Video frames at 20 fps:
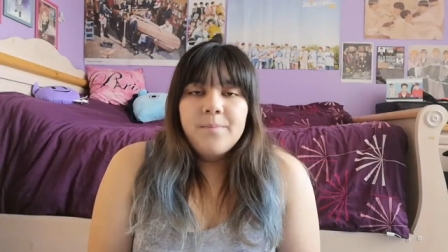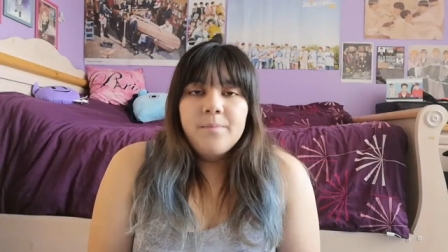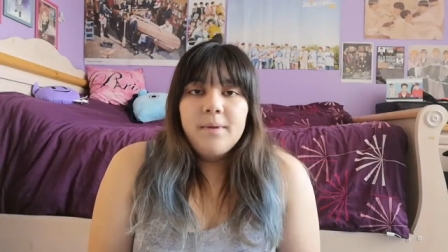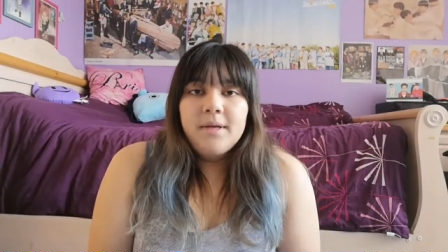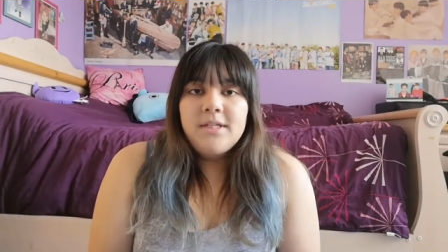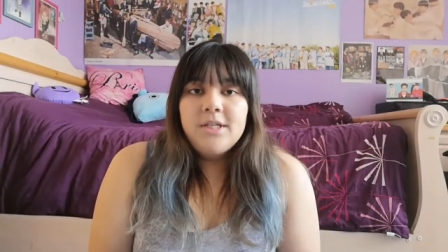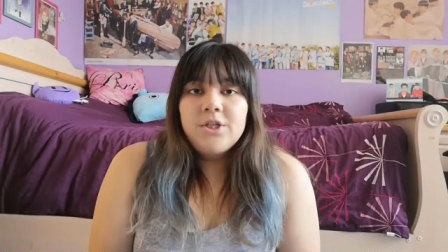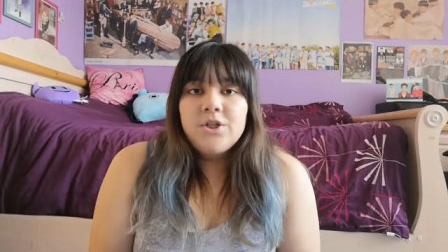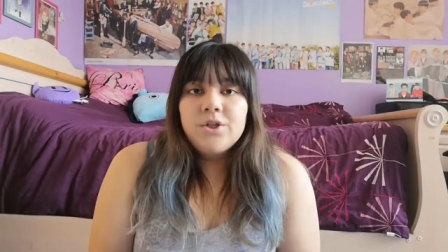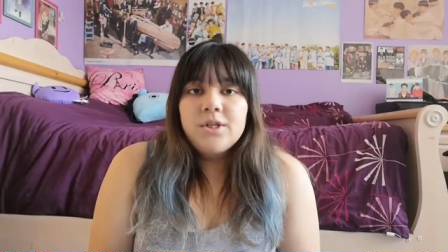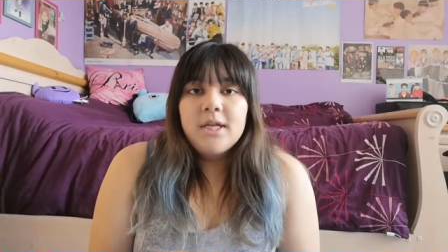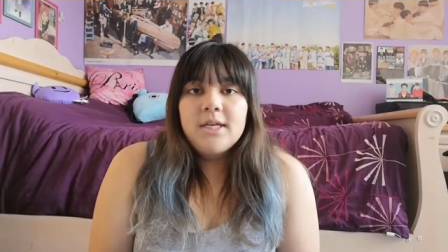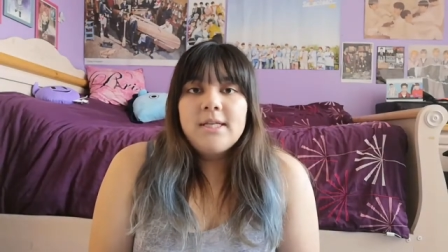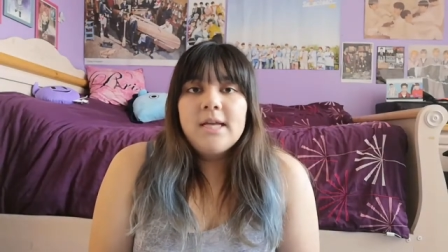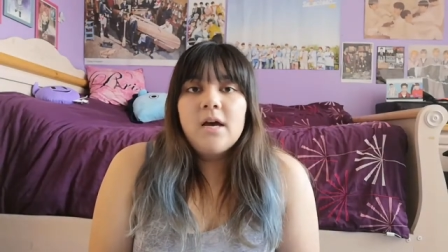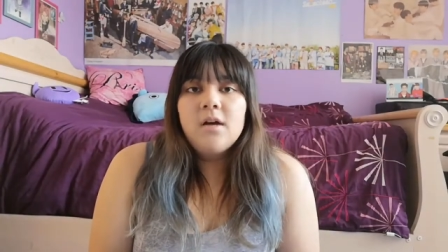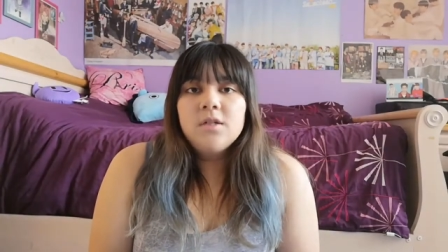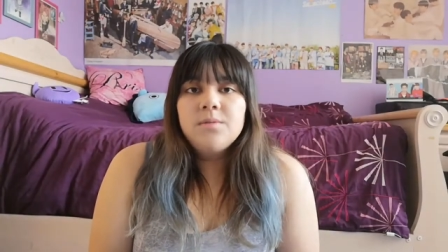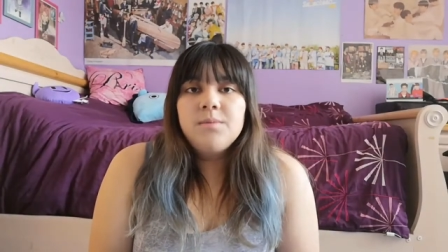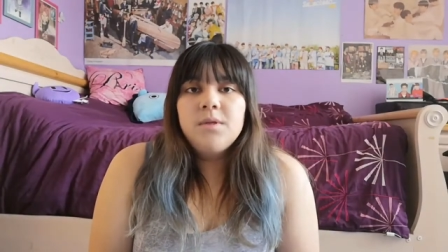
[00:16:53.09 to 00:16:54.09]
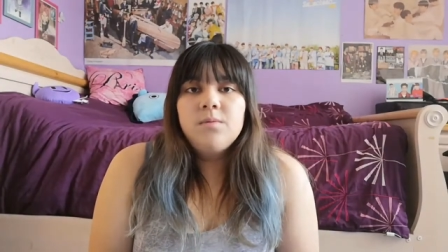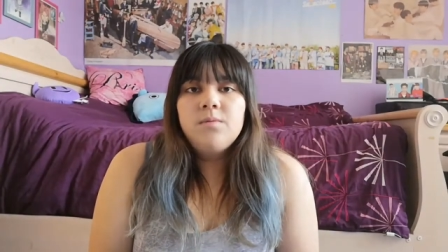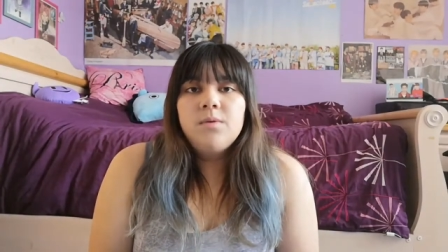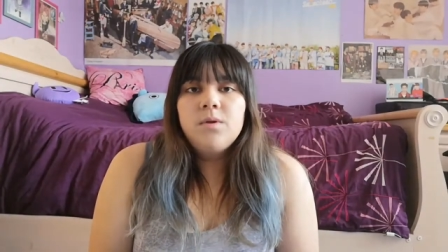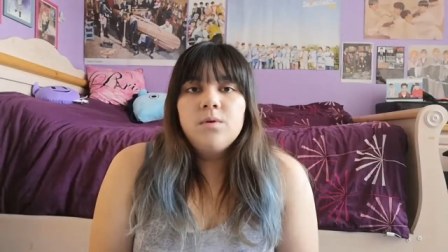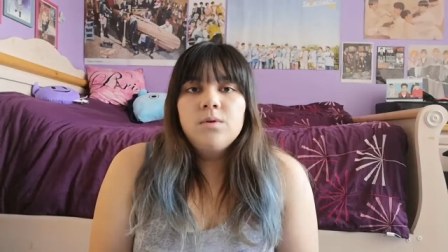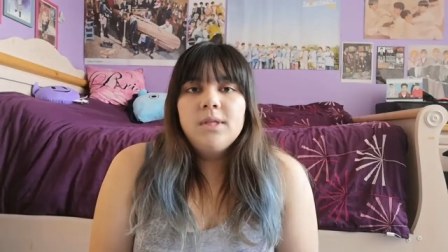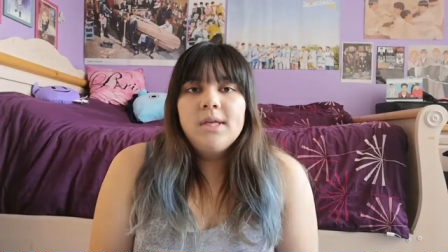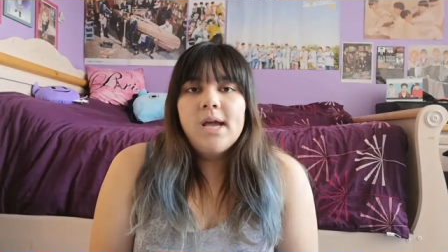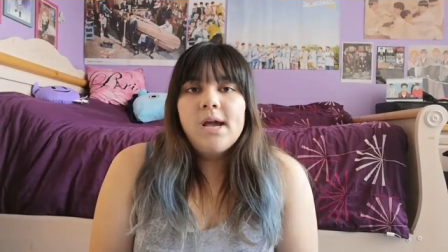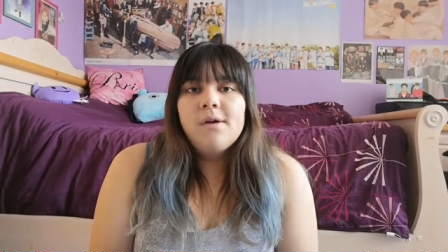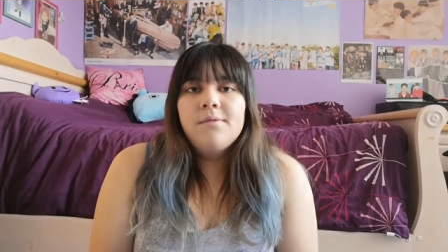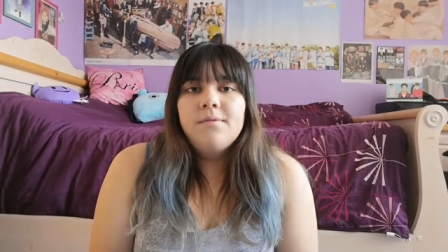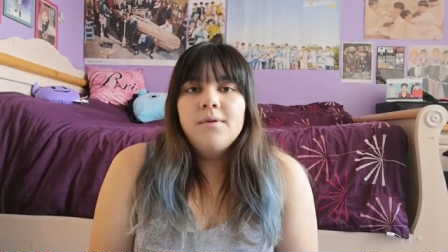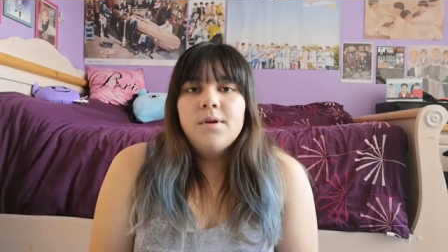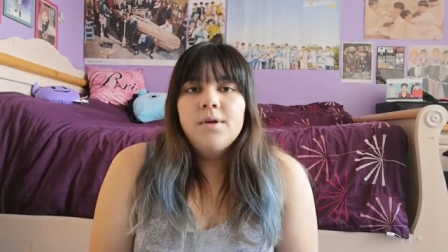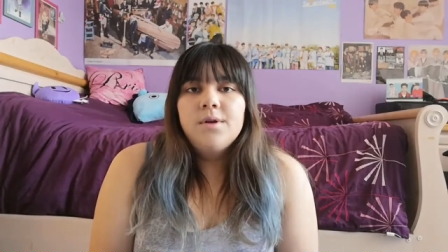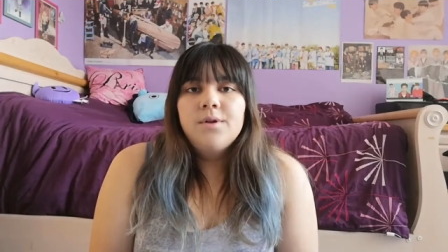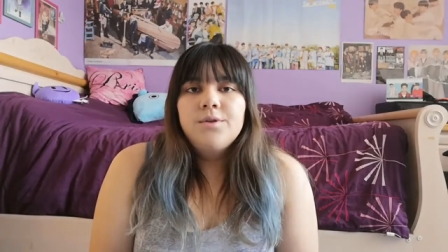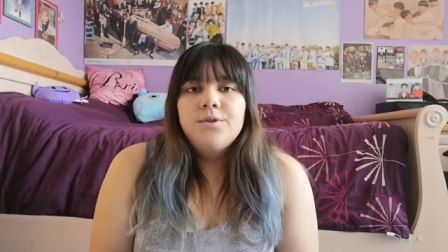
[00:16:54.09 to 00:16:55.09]
My teacher then tells me we only have
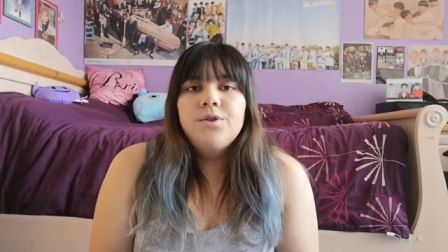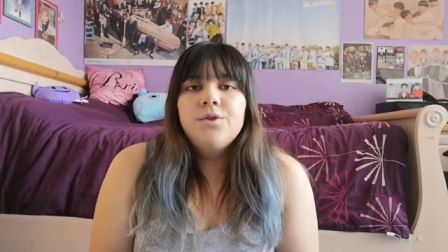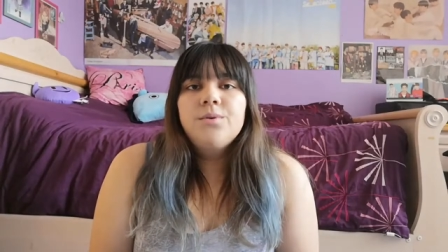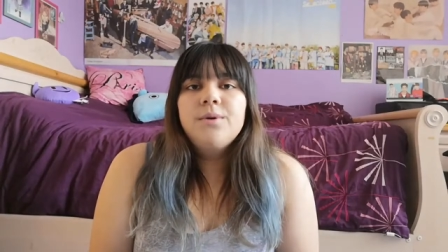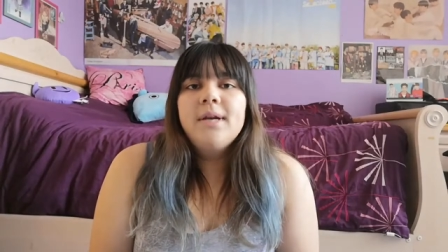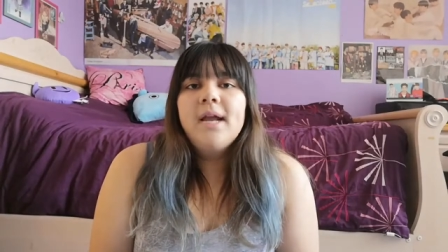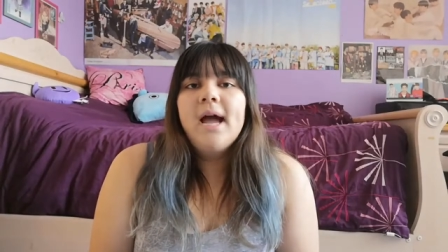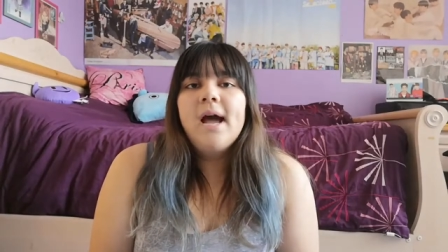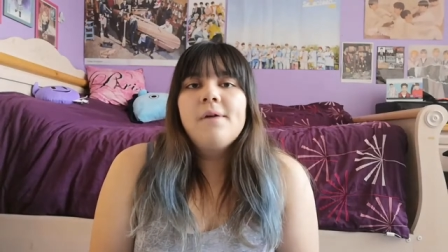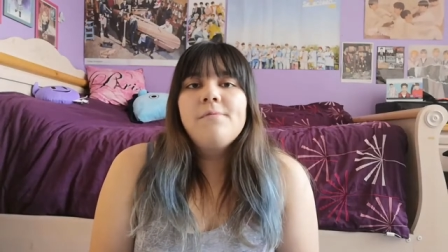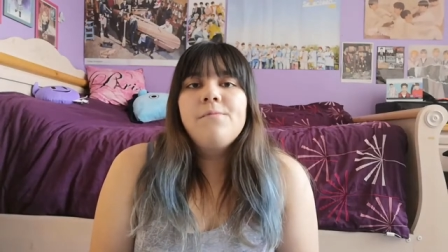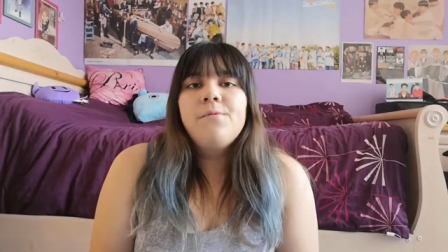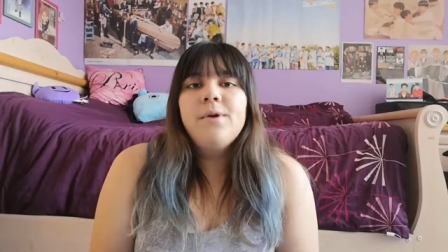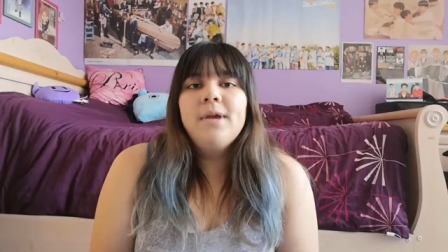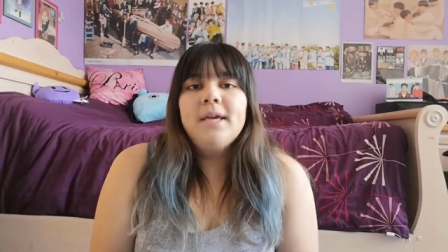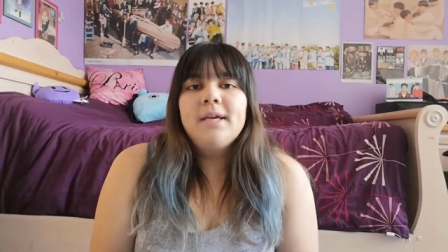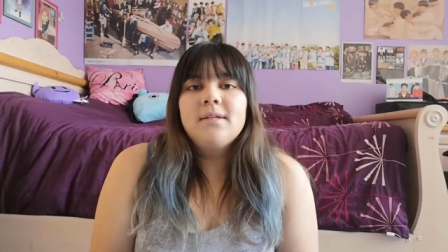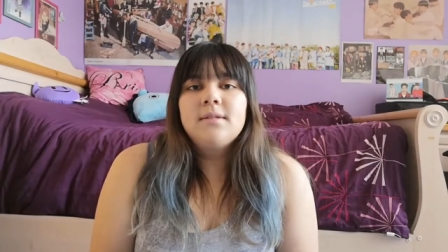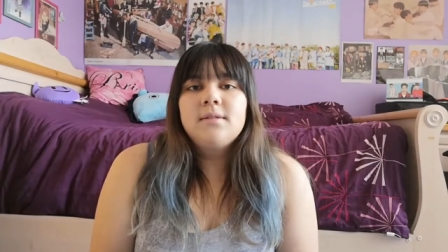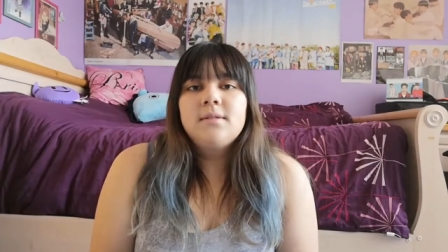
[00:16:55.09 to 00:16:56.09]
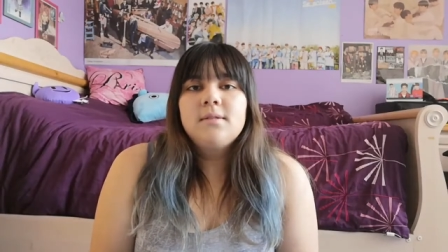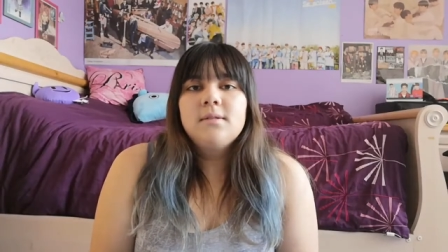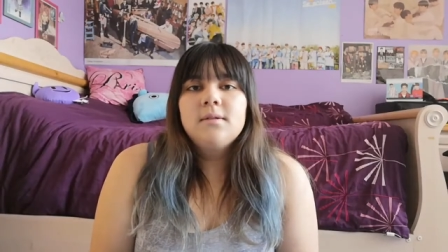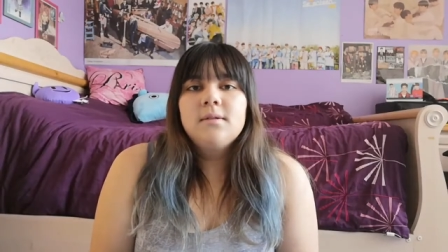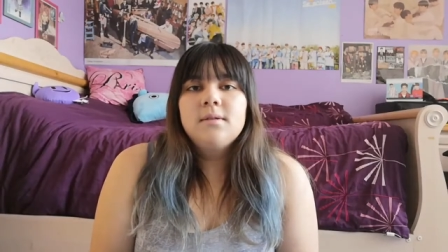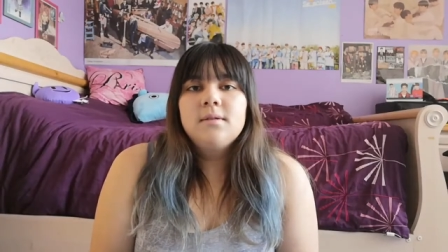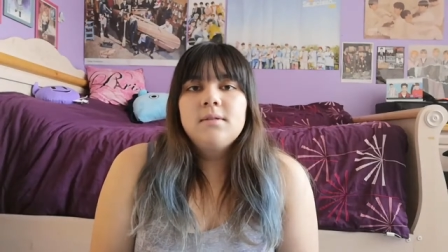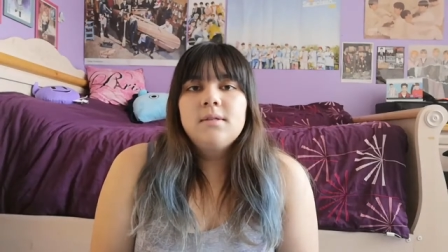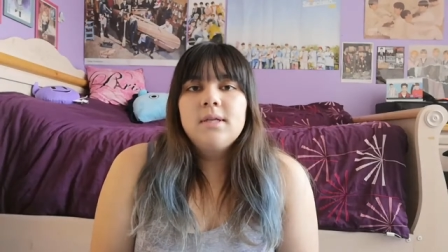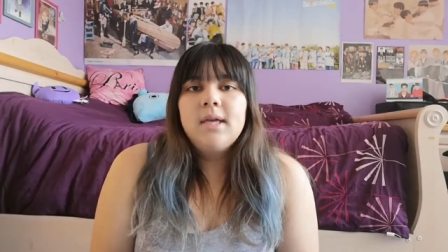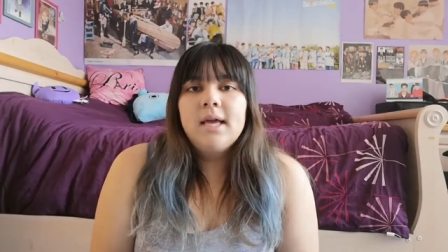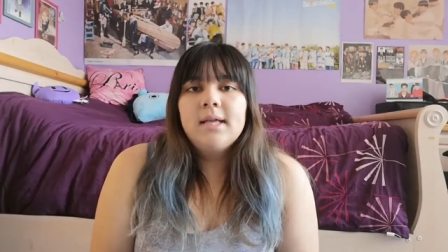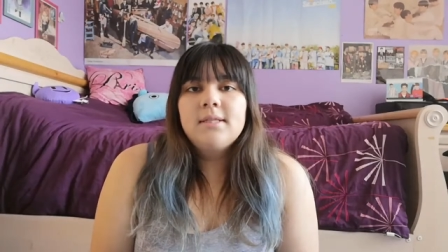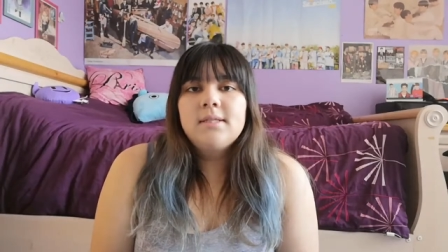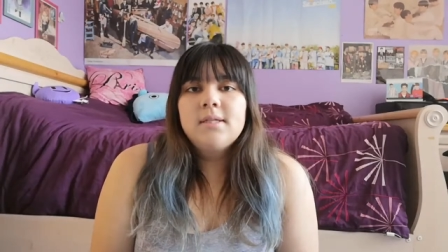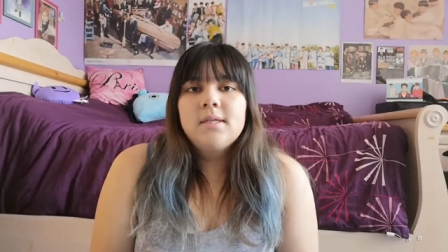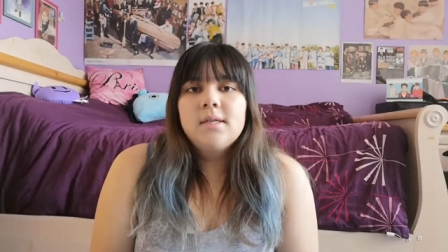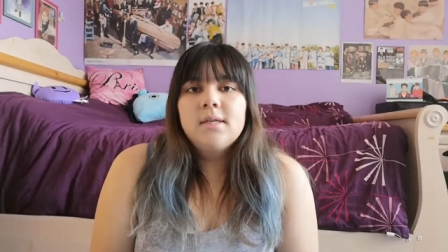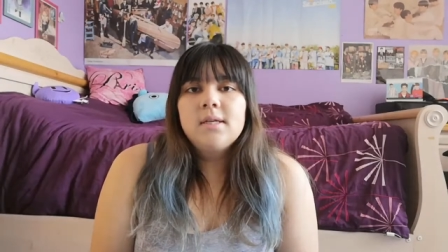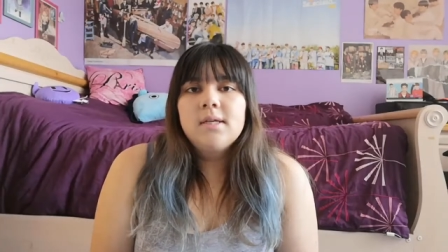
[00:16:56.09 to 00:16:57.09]
two and a half weeks to
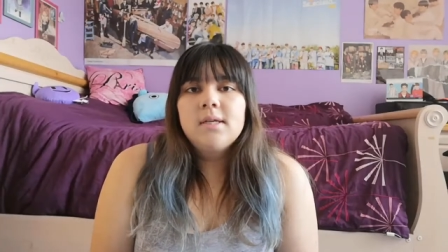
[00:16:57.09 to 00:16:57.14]
get